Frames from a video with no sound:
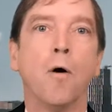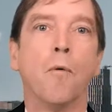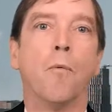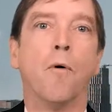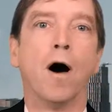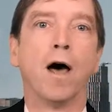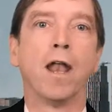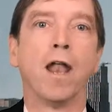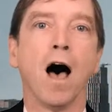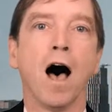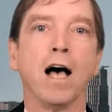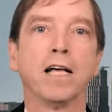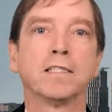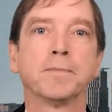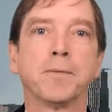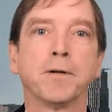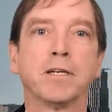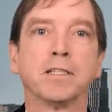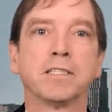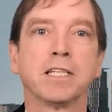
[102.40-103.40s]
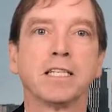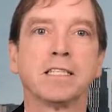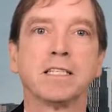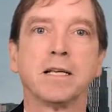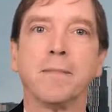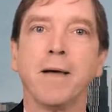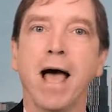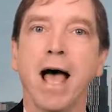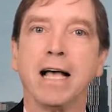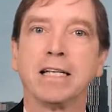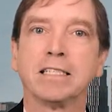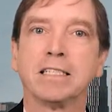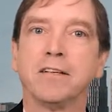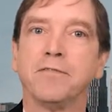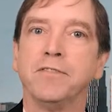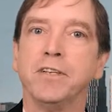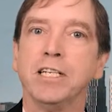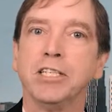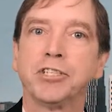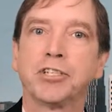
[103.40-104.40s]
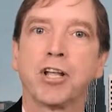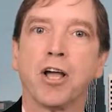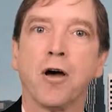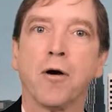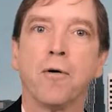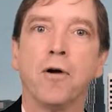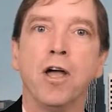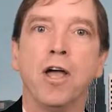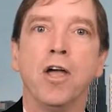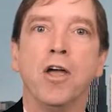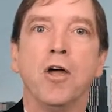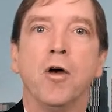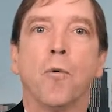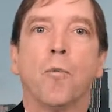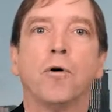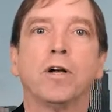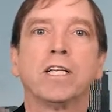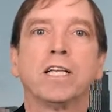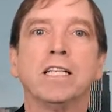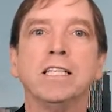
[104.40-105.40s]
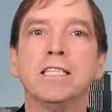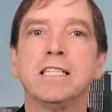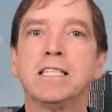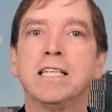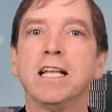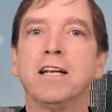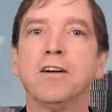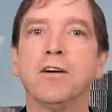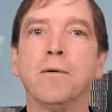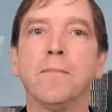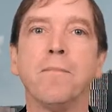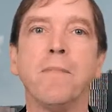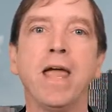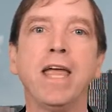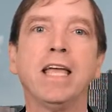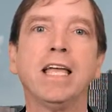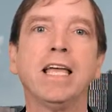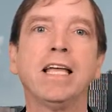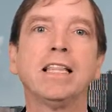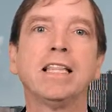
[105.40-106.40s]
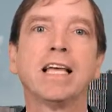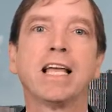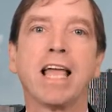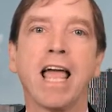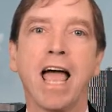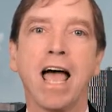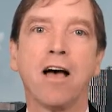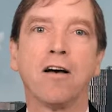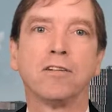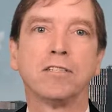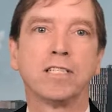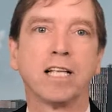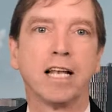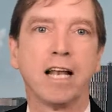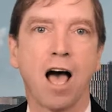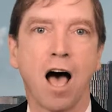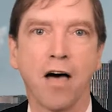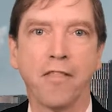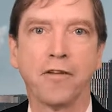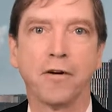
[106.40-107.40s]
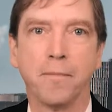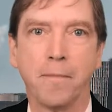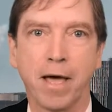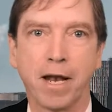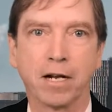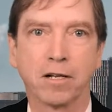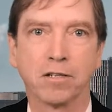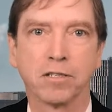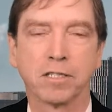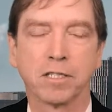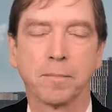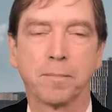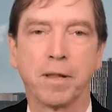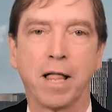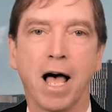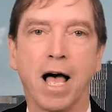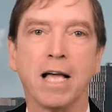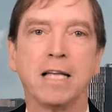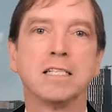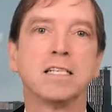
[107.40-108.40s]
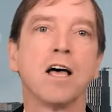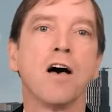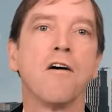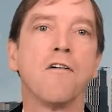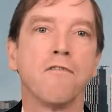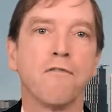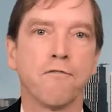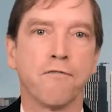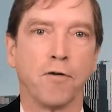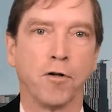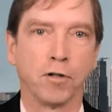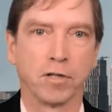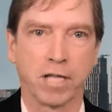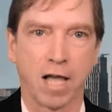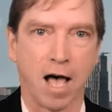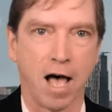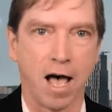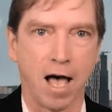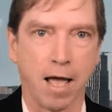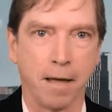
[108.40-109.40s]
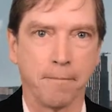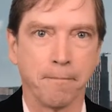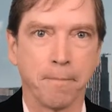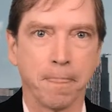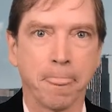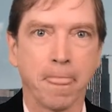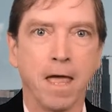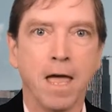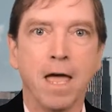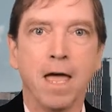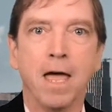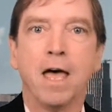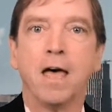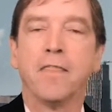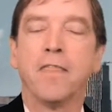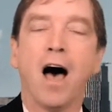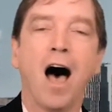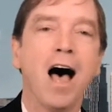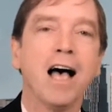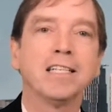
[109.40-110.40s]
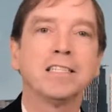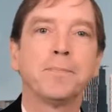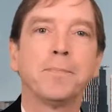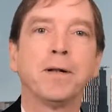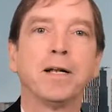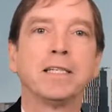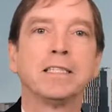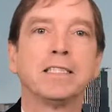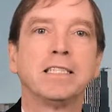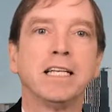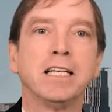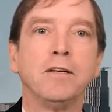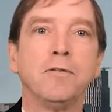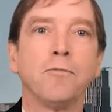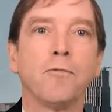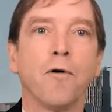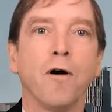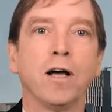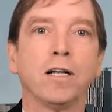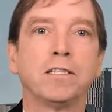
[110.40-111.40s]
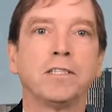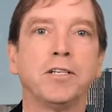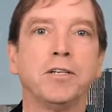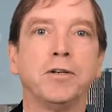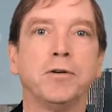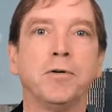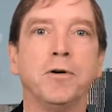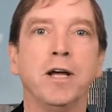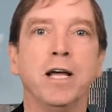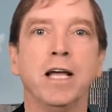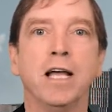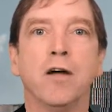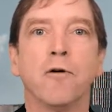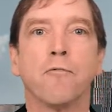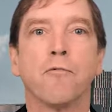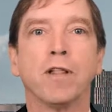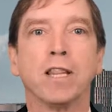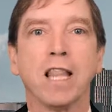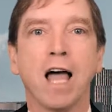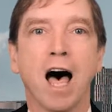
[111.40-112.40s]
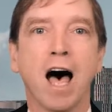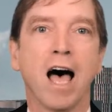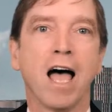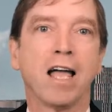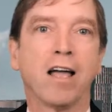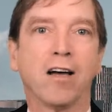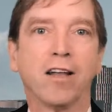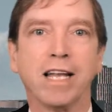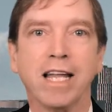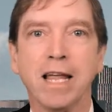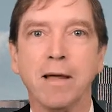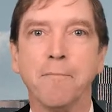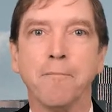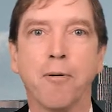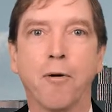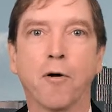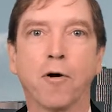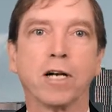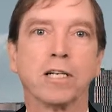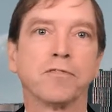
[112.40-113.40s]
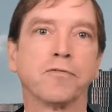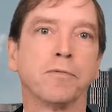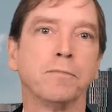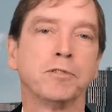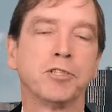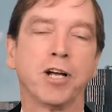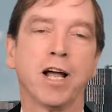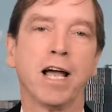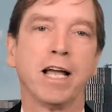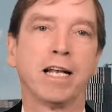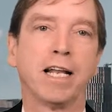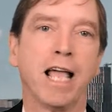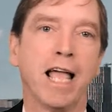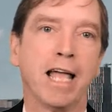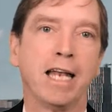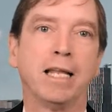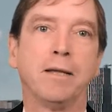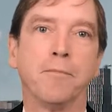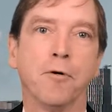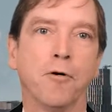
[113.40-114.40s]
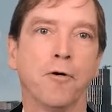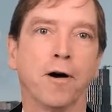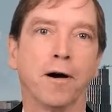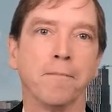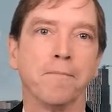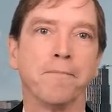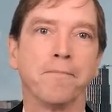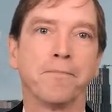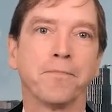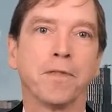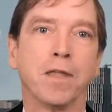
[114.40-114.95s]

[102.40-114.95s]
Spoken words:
One hospital system asked if Nishco would consider making the gowns and other medical supplies full-time. The hospital didn't want to rely on imports from China anymore.